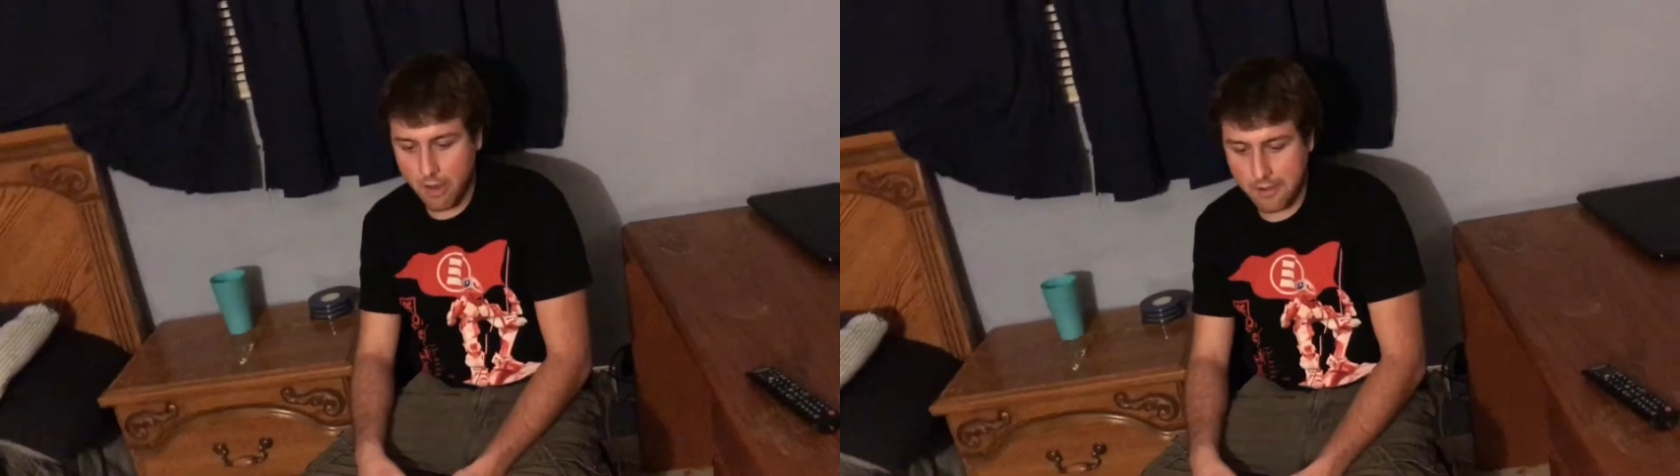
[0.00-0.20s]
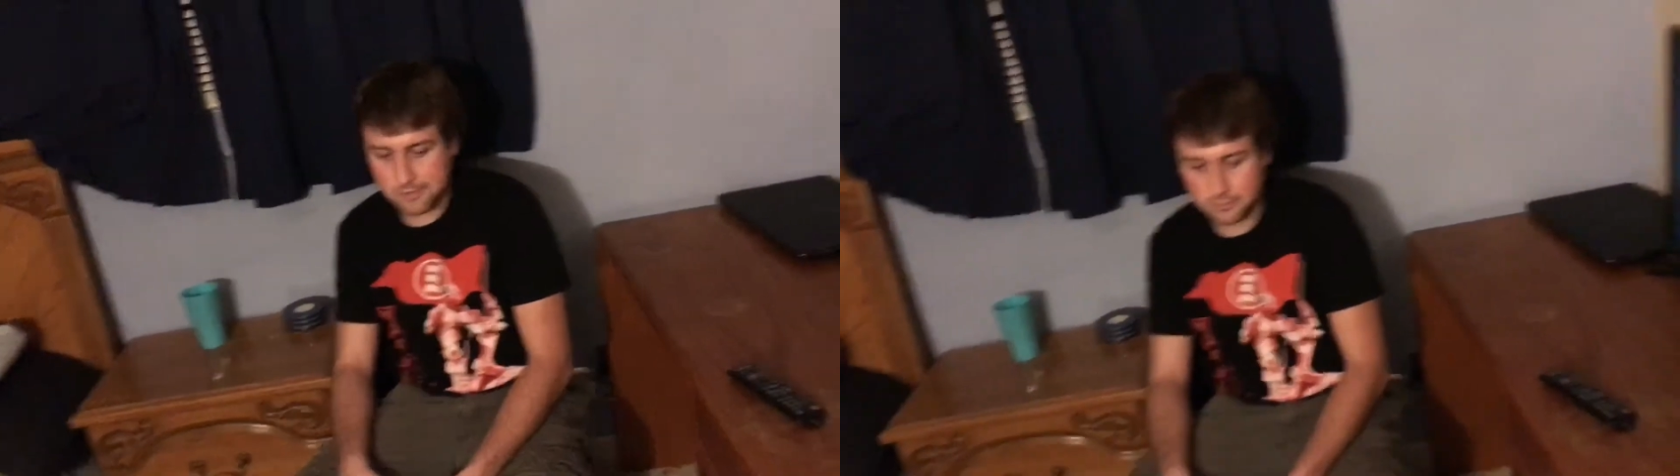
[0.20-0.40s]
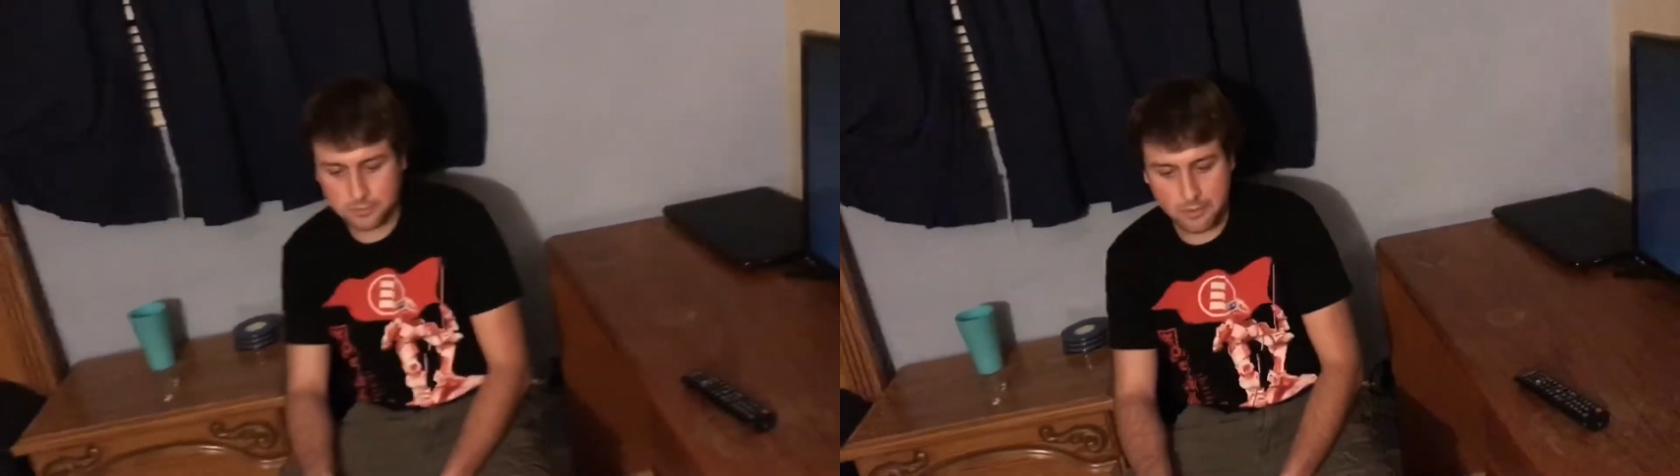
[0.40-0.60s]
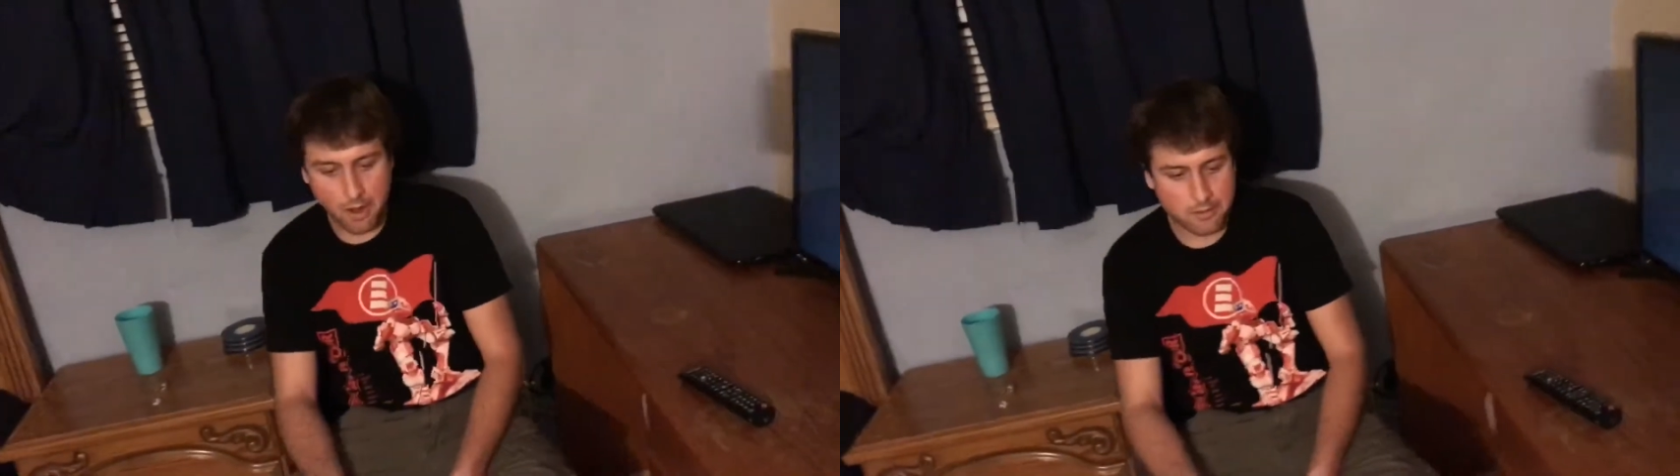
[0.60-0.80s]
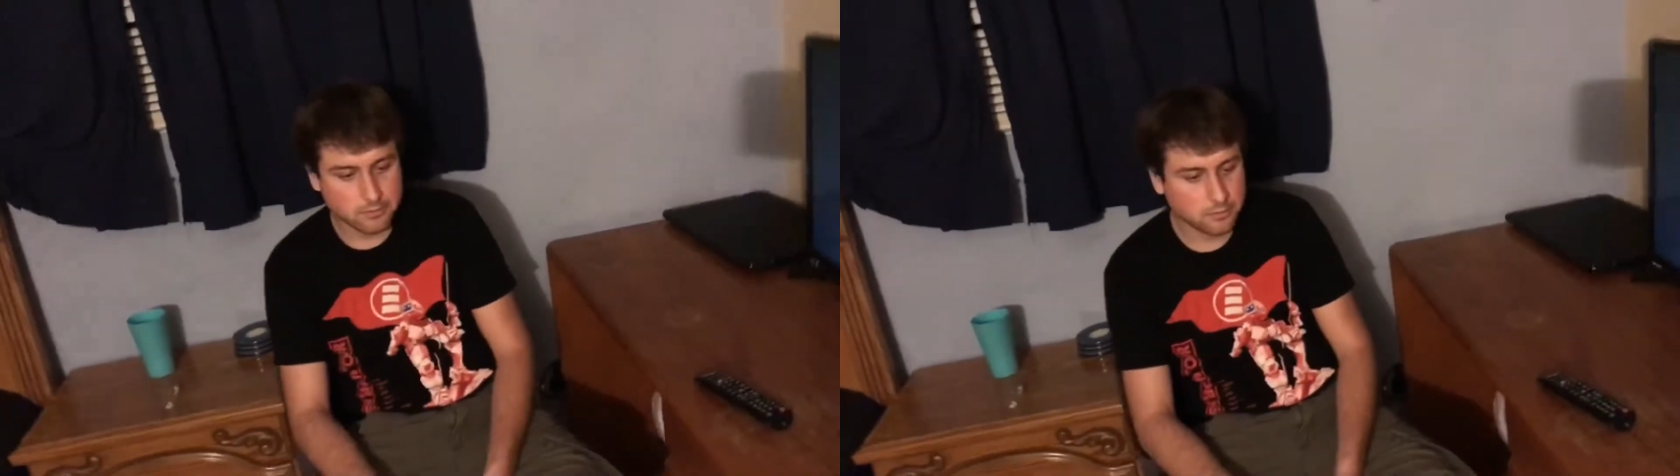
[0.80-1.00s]
the natural
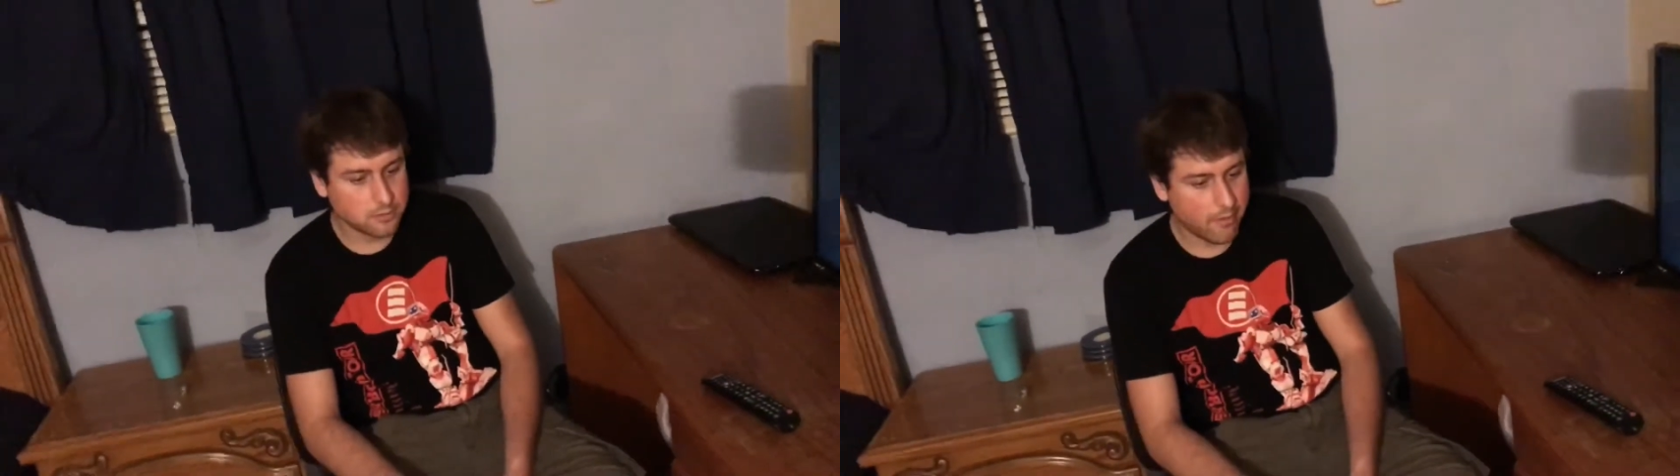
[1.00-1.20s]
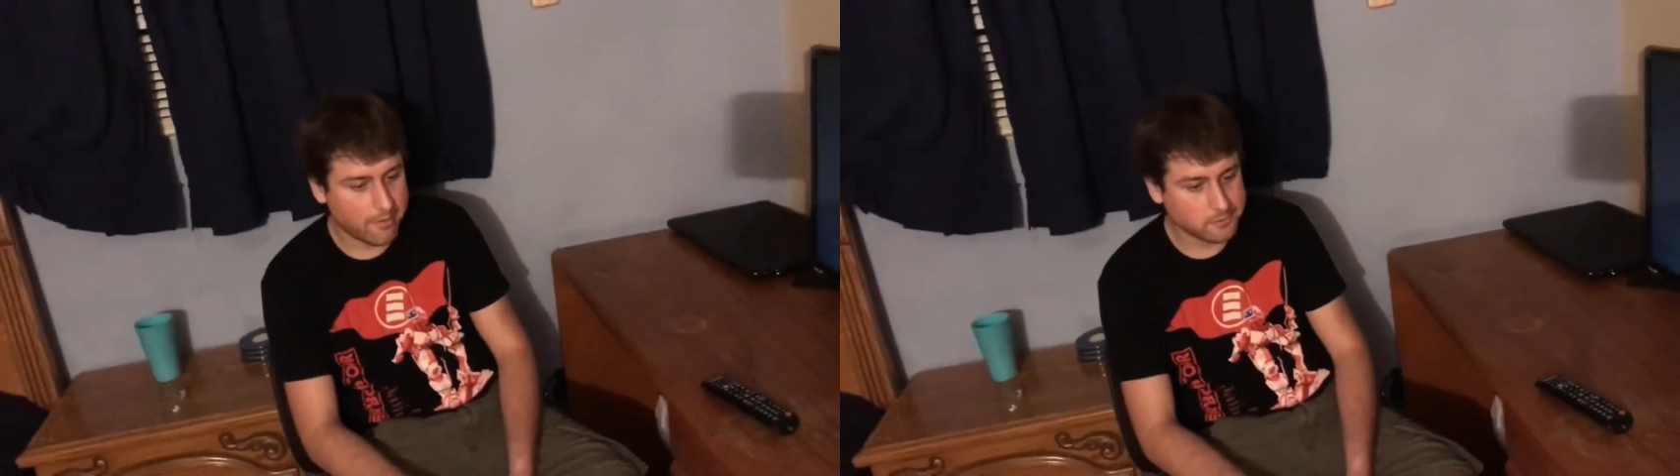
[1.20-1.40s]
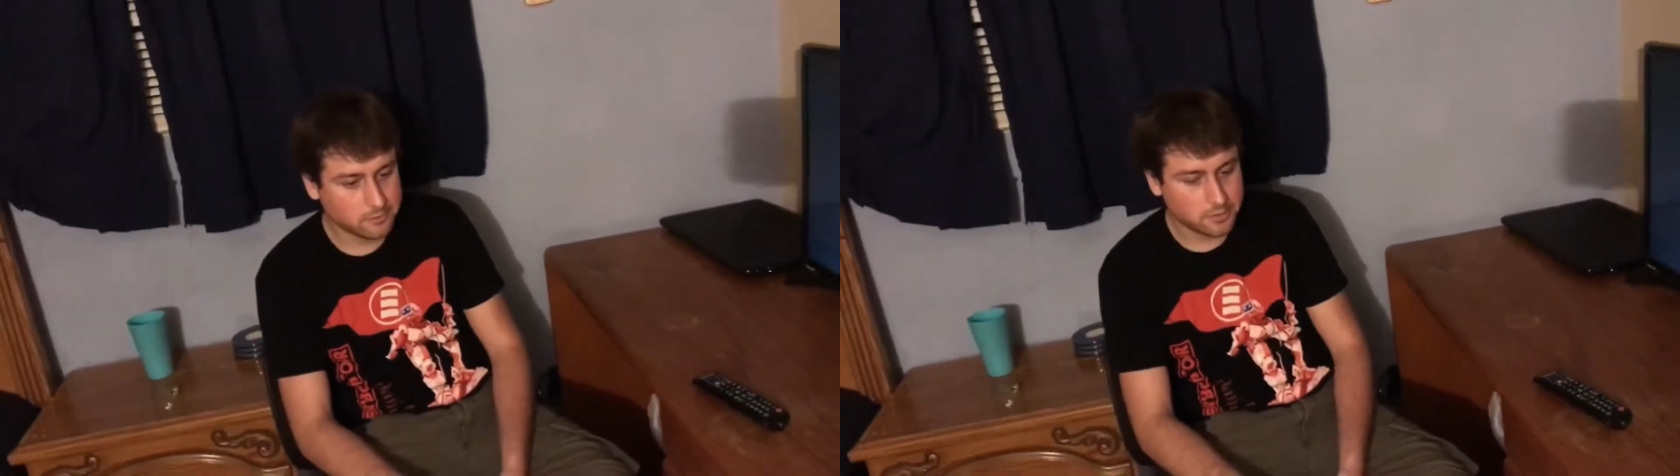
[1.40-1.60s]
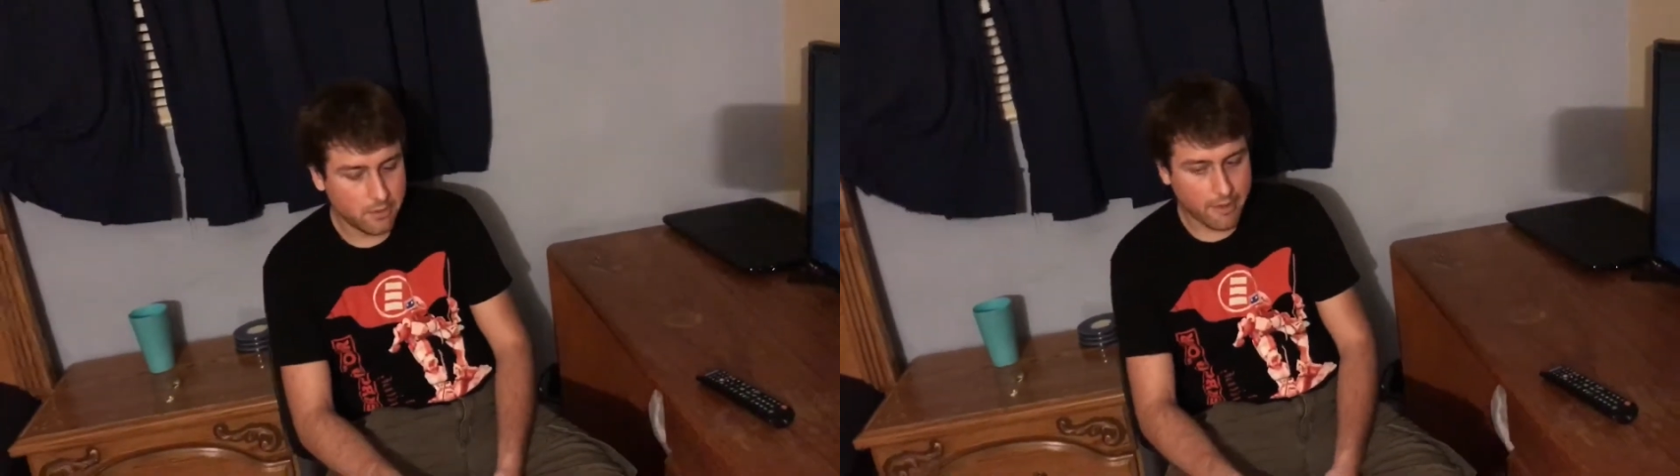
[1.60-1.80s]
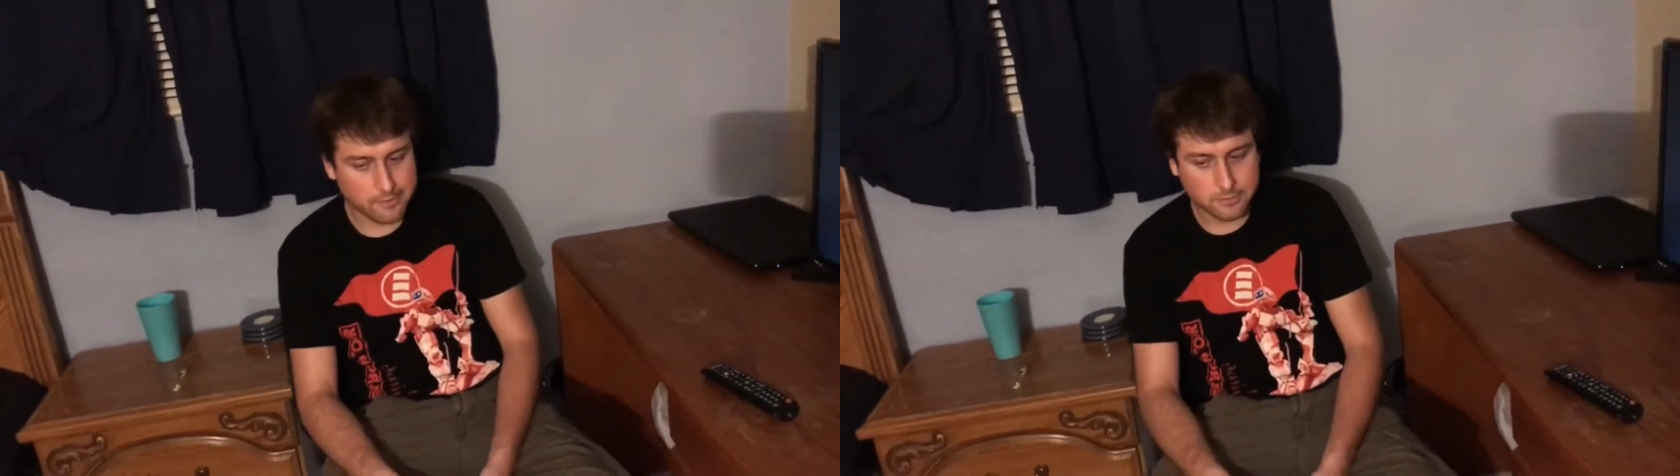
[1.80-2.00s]
disasters on the East
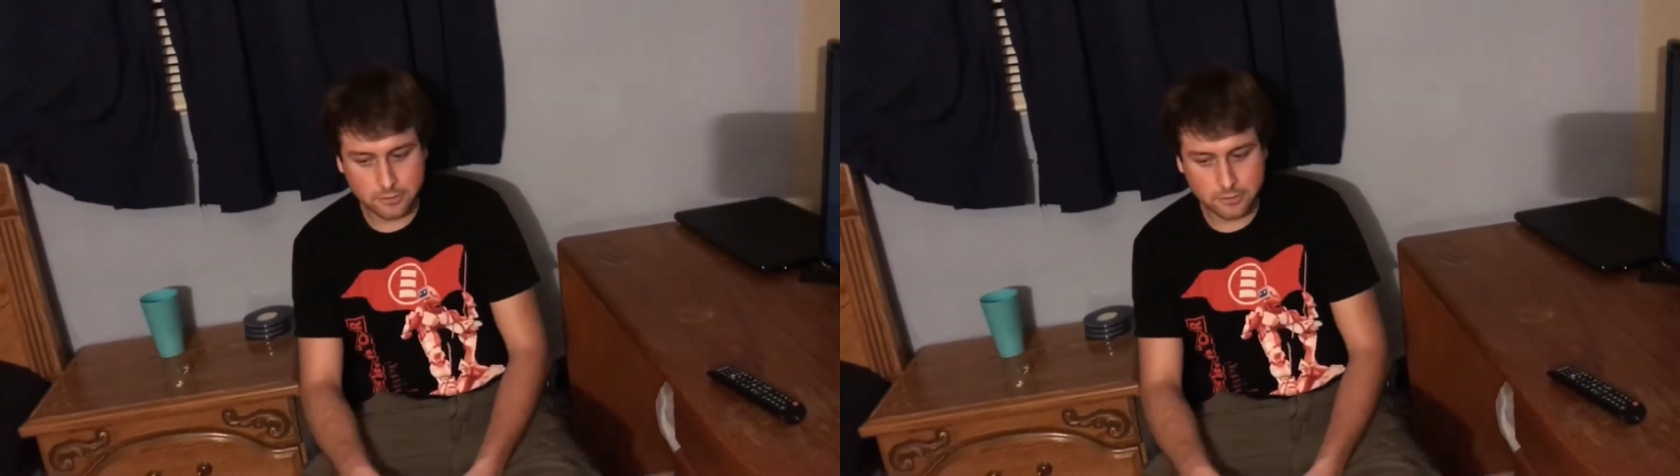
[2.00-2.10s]
Coast, like,